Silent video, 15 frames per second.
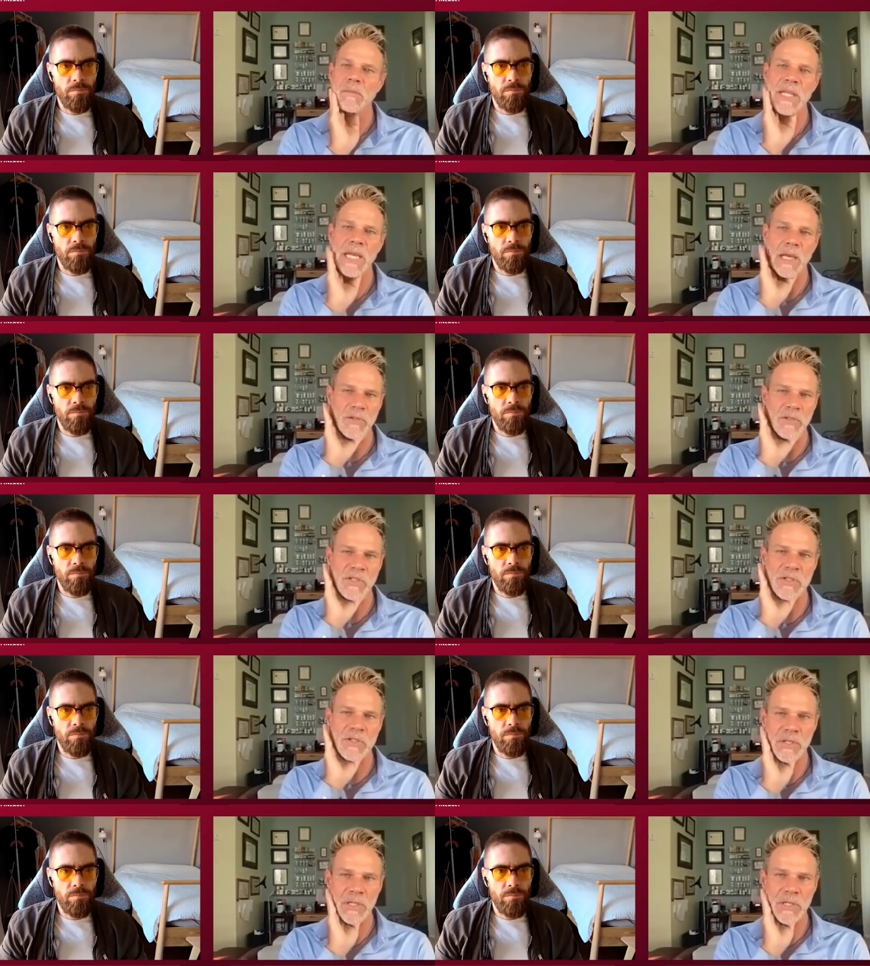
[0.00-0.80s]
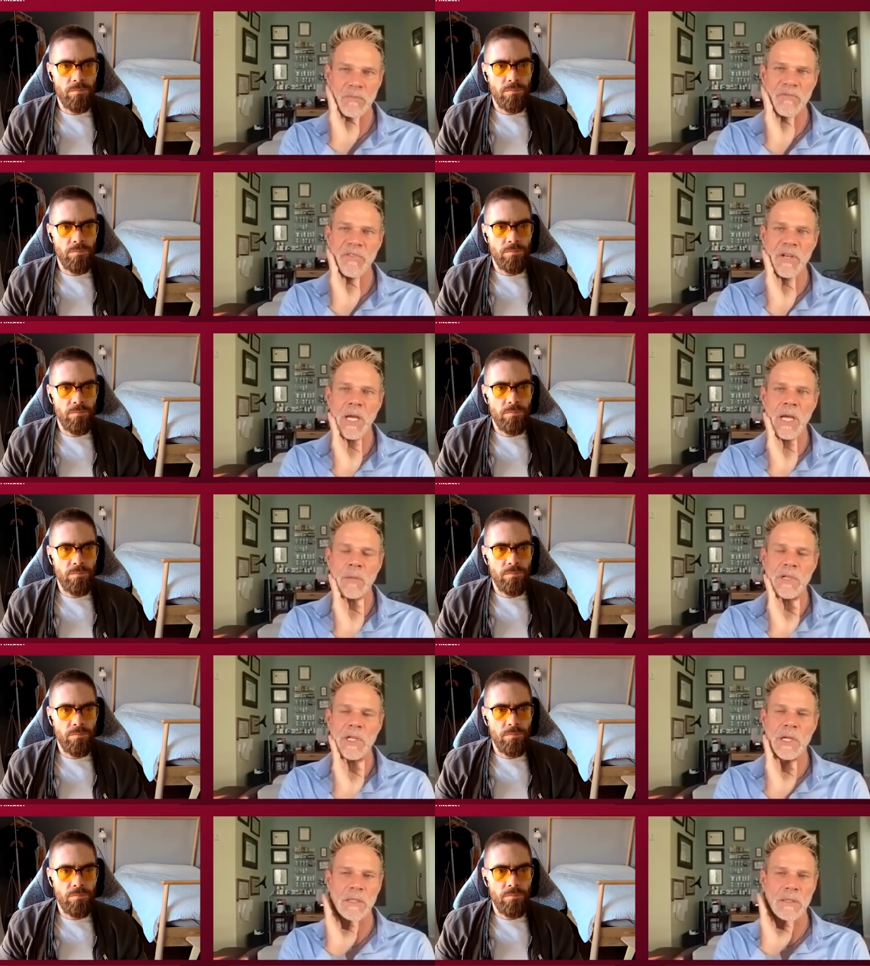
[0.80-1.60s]
Speaker 1: downstream
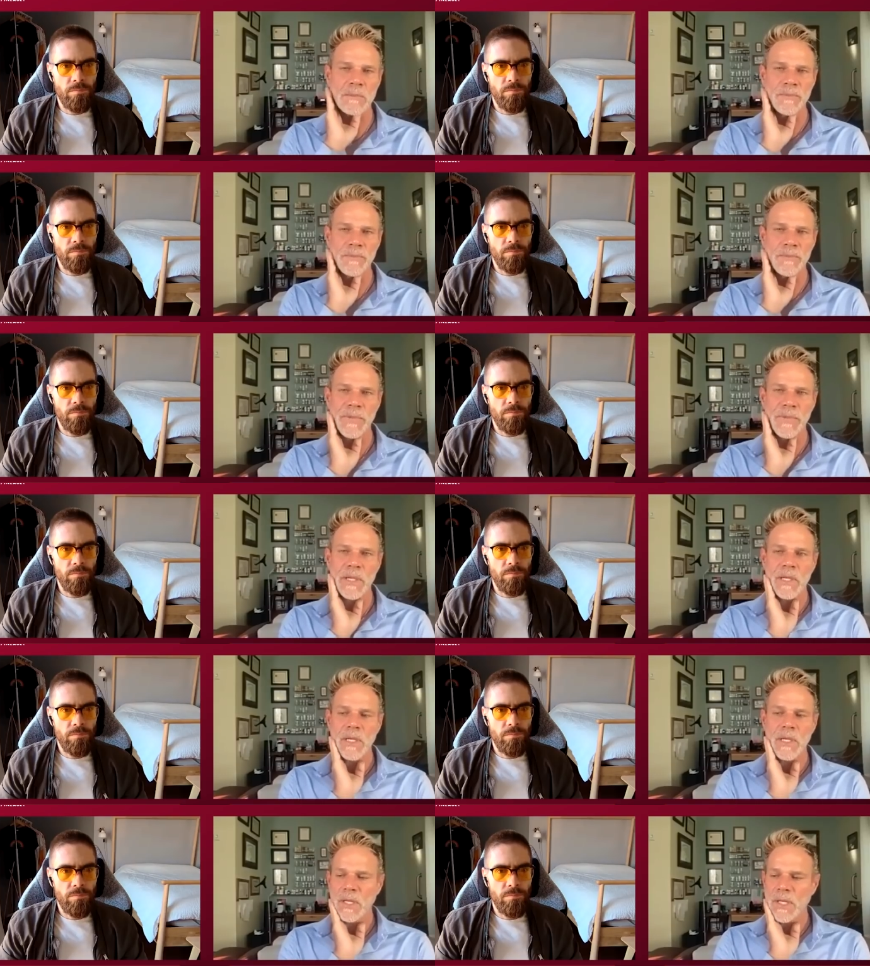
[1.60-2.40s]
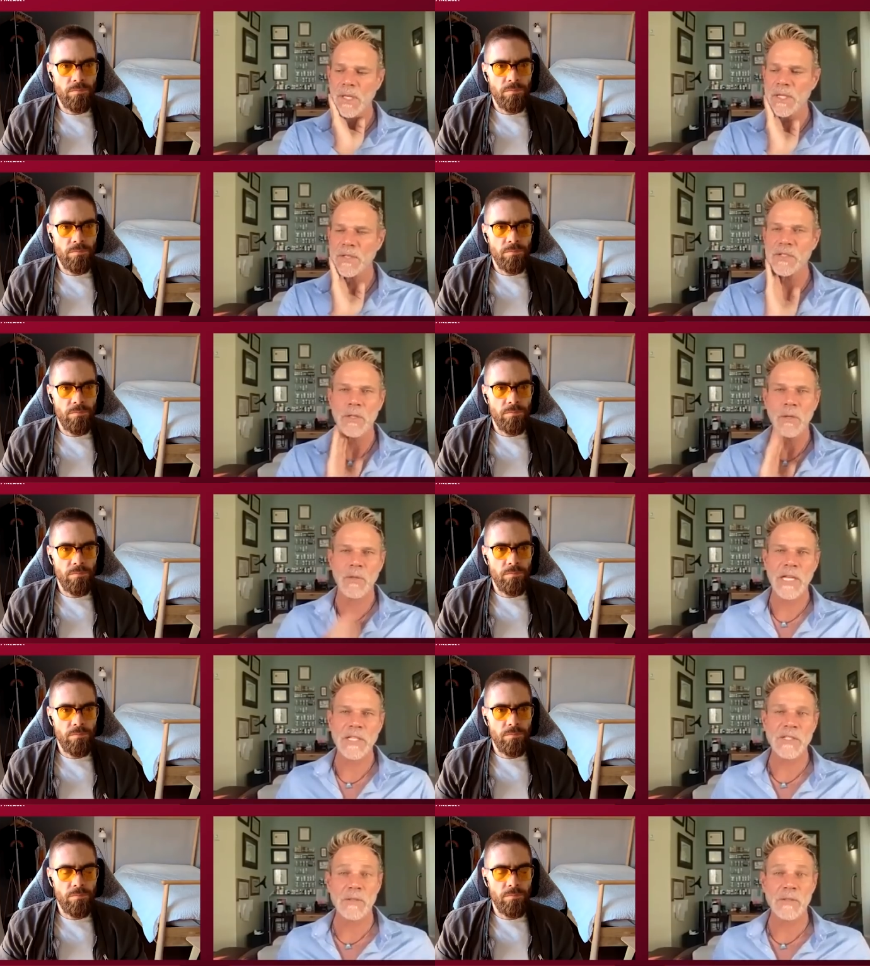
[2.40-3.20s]
phenomenon. And so
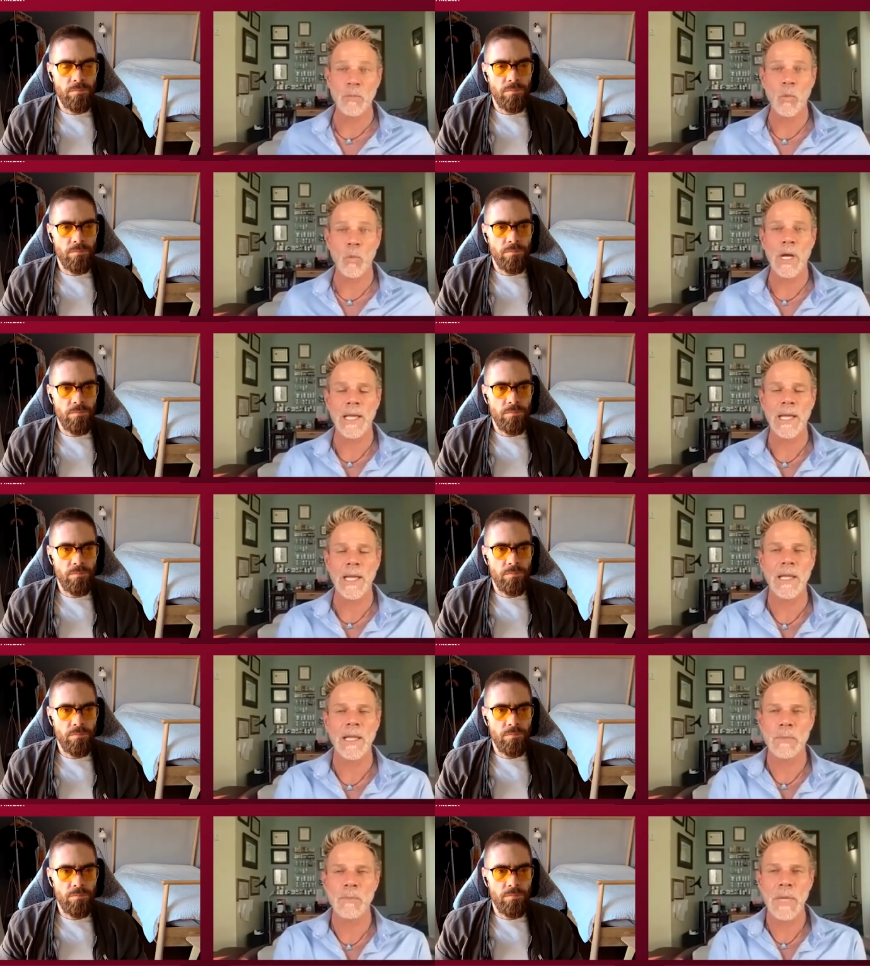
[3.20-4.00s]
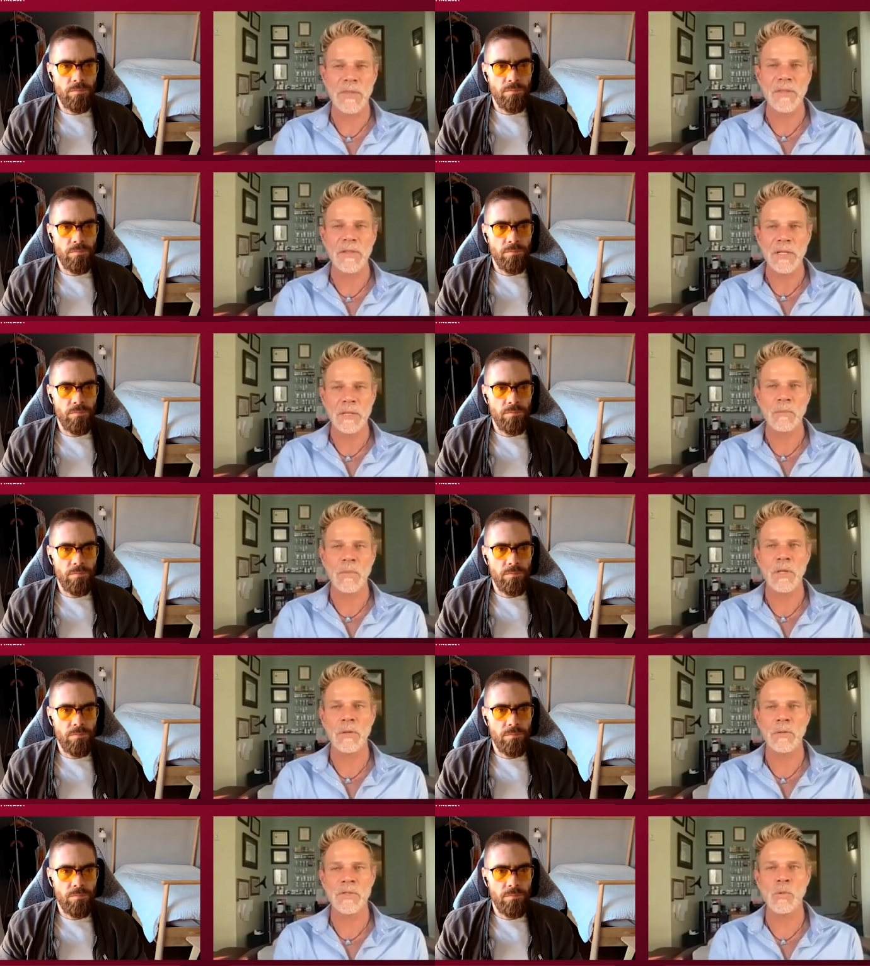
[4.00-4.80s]
that's why I like methylene
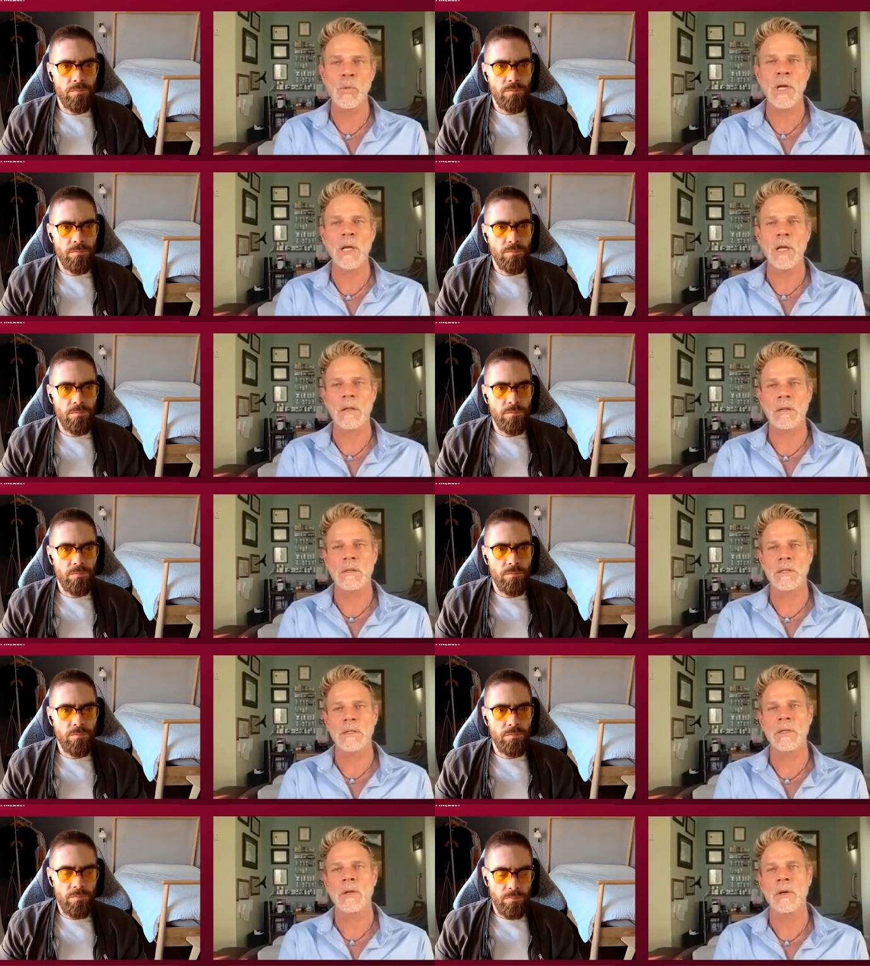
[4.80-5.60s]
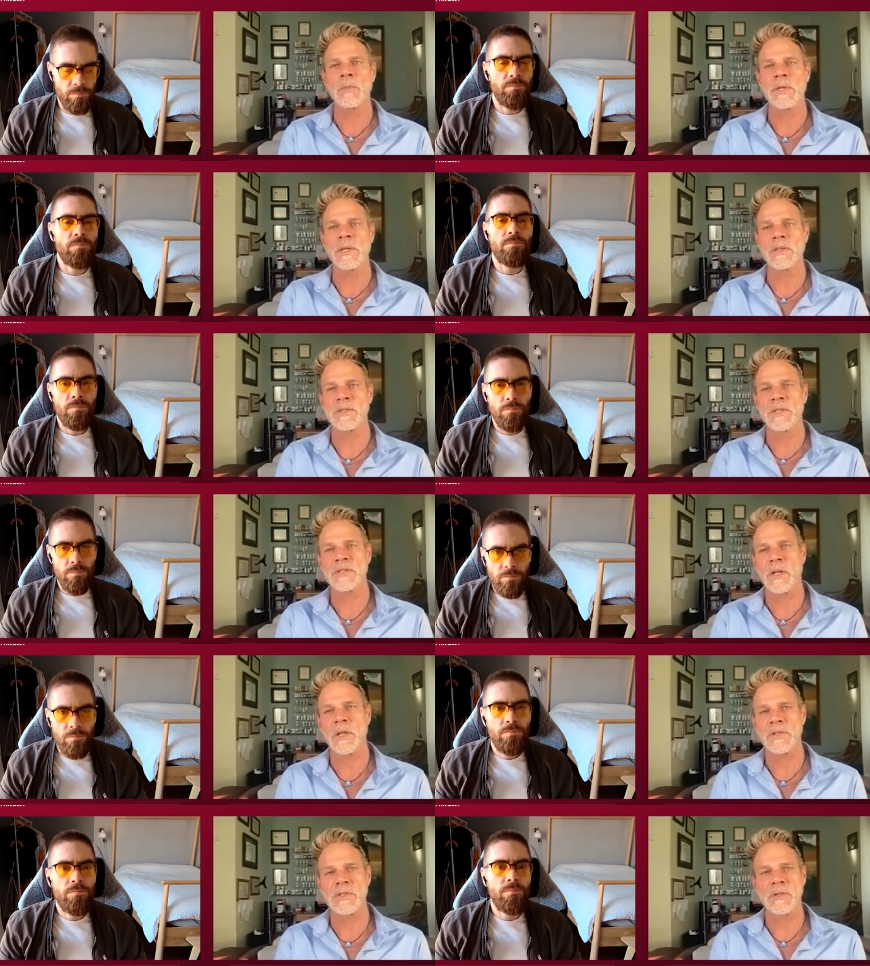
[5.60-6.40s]
blue as well, you know, because
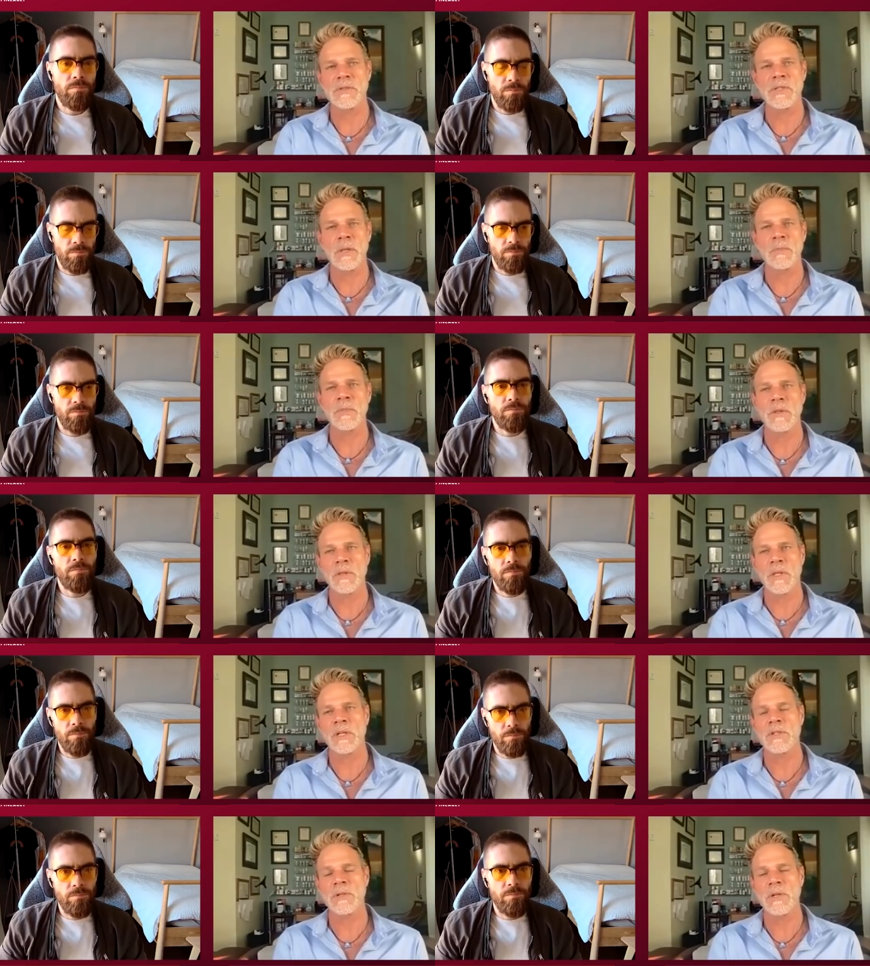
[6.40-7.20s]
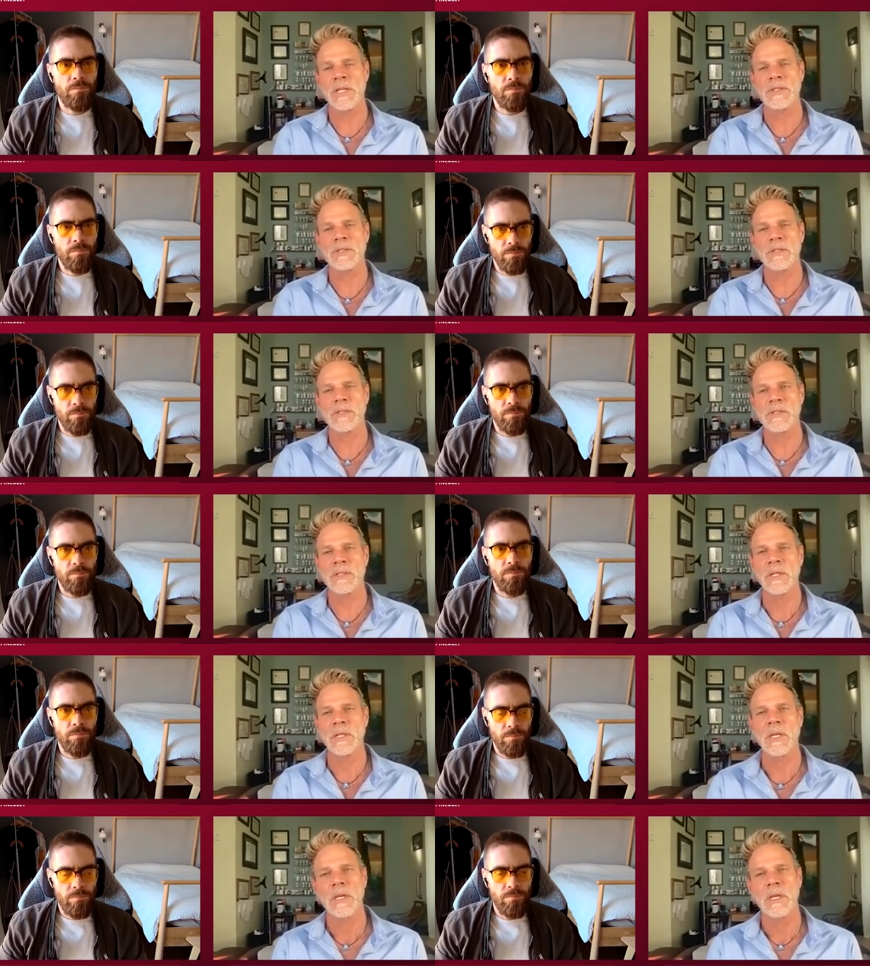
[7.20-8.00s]
it's also something that addresses